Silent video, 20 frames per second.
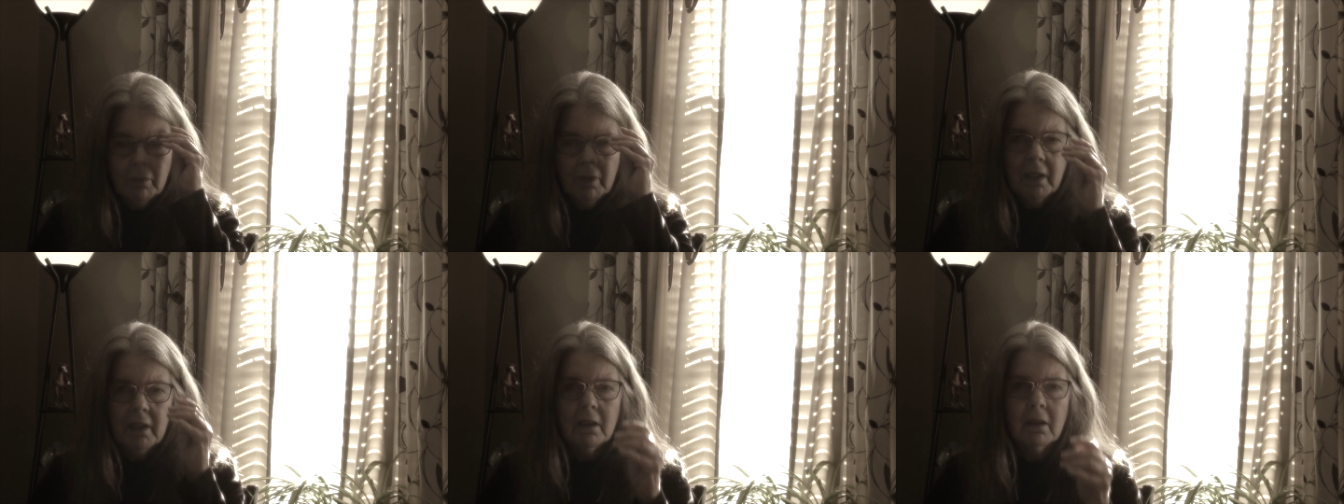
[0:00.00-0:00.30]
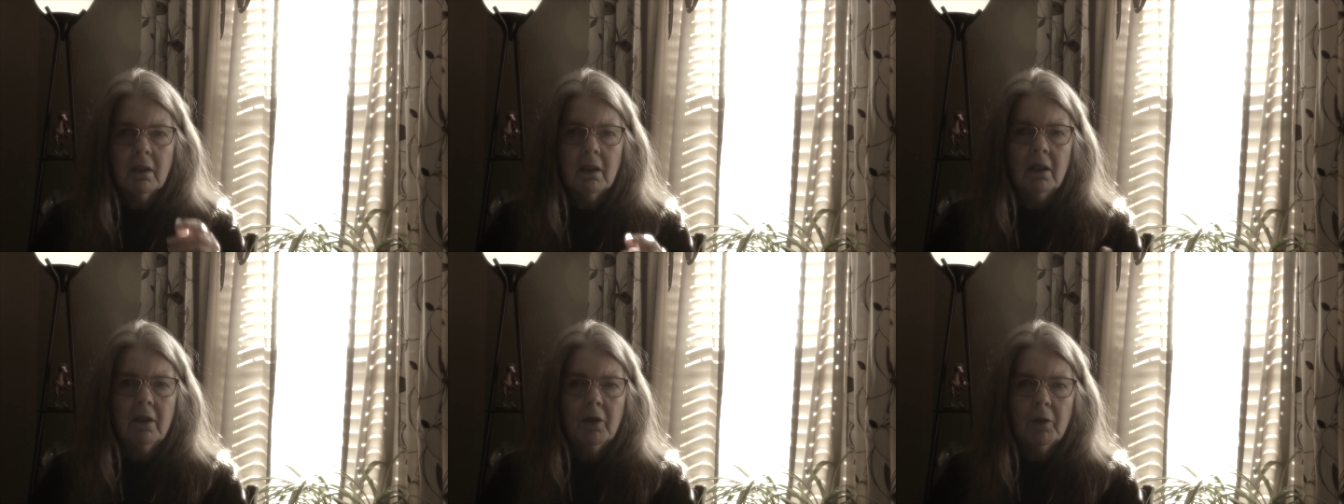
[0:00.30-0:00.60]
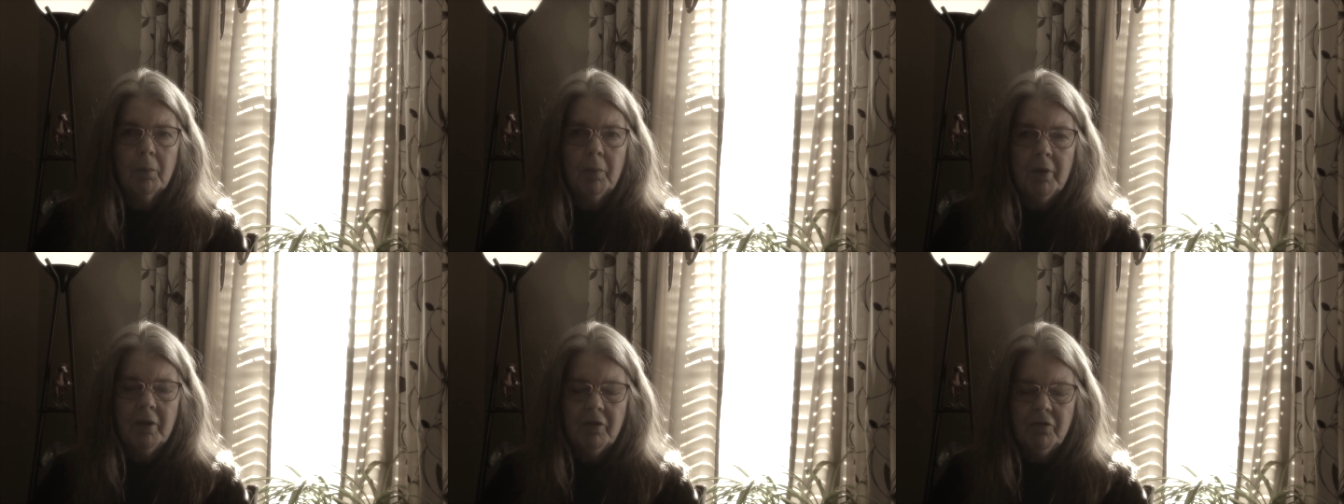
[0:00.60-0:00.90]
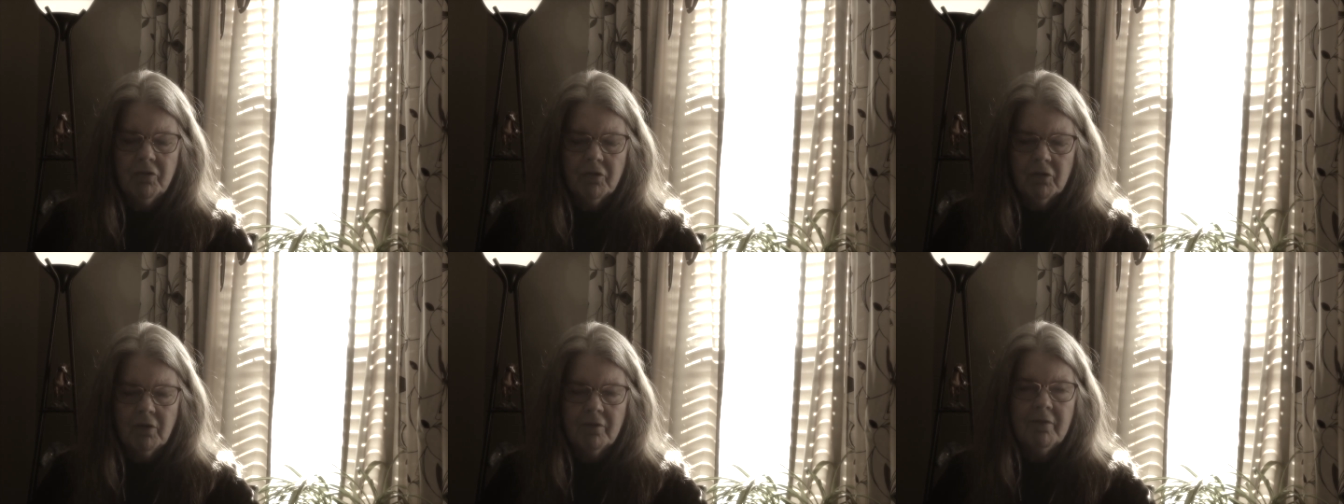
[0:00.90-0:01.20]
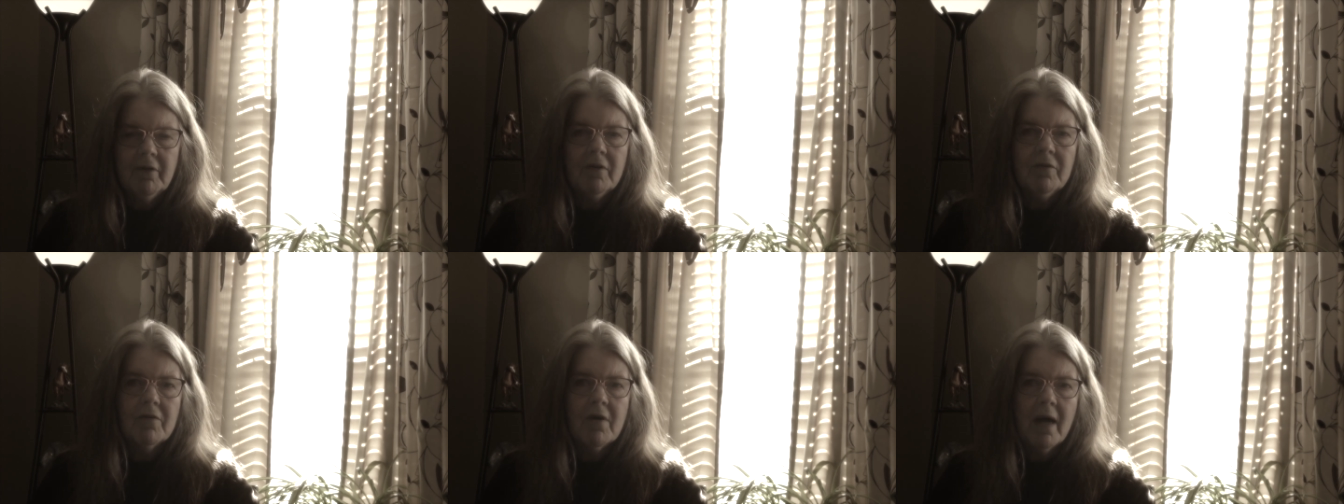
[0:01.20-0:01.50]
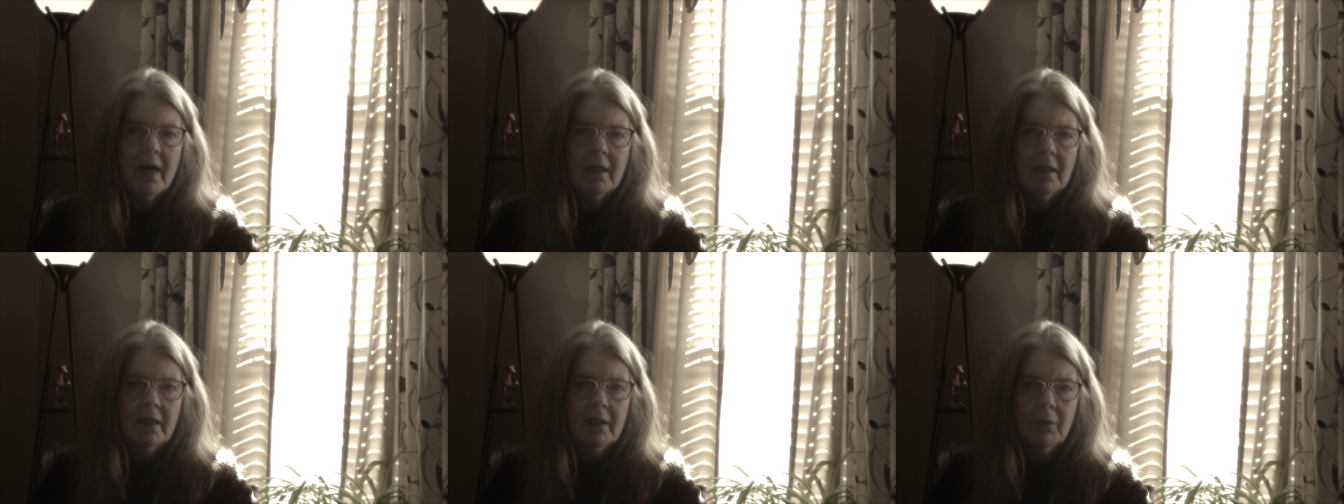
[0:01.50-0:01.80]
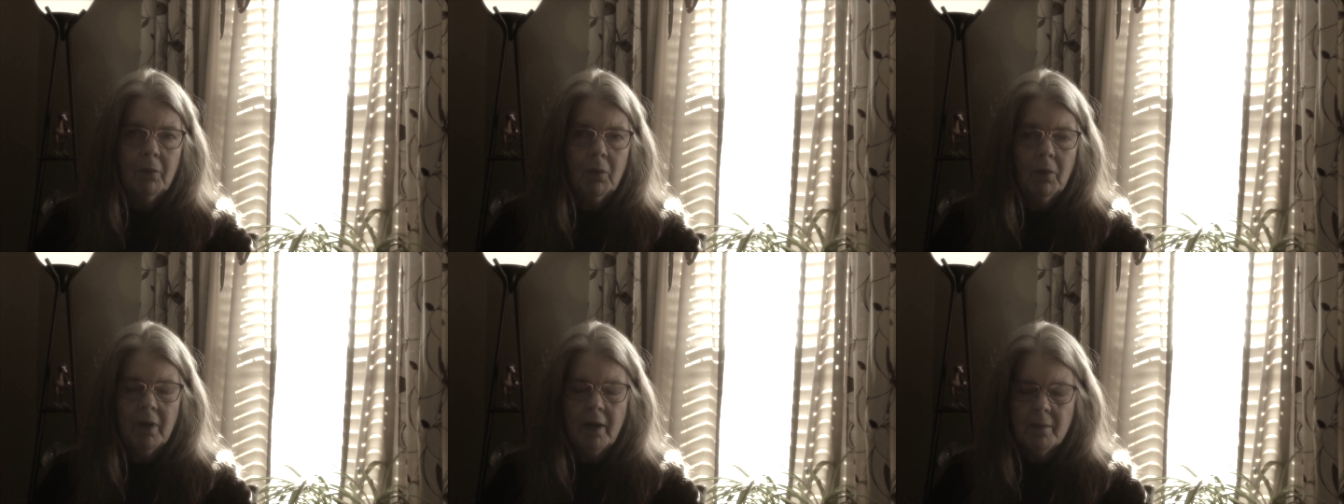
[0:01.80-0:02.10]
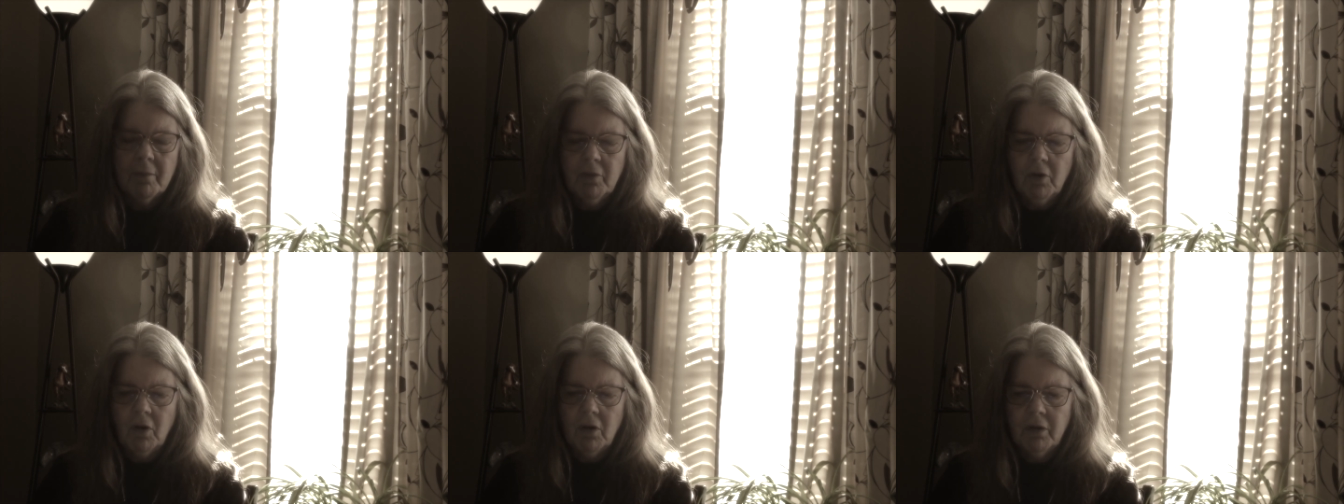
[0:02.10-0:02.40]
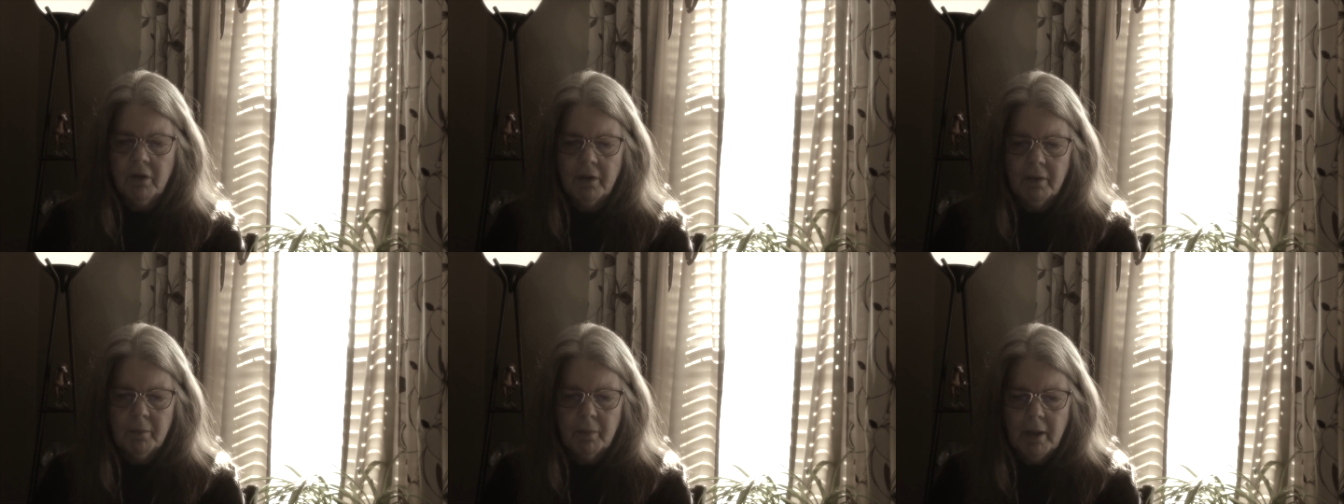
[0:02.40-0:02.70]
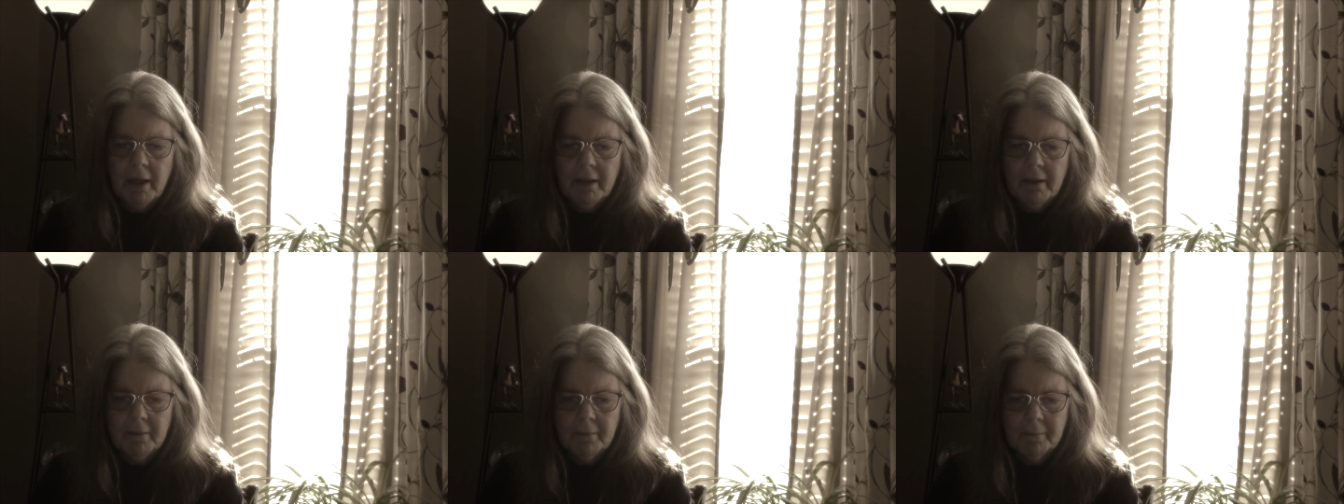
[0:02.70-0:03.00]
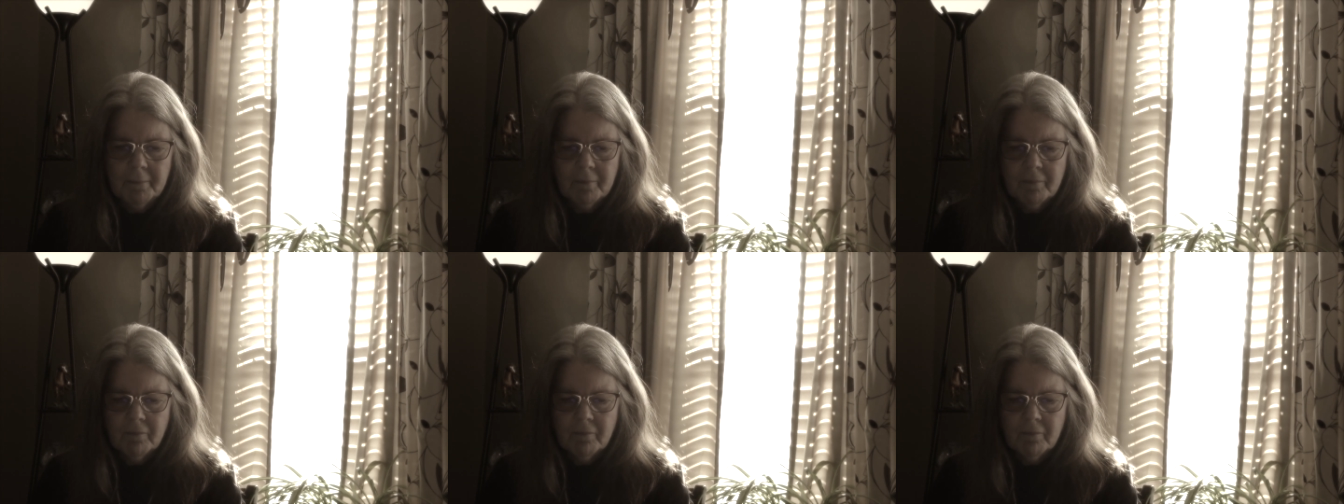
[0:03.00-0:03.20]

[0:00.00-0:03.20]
get a clear picture of exactly what I'm talking about.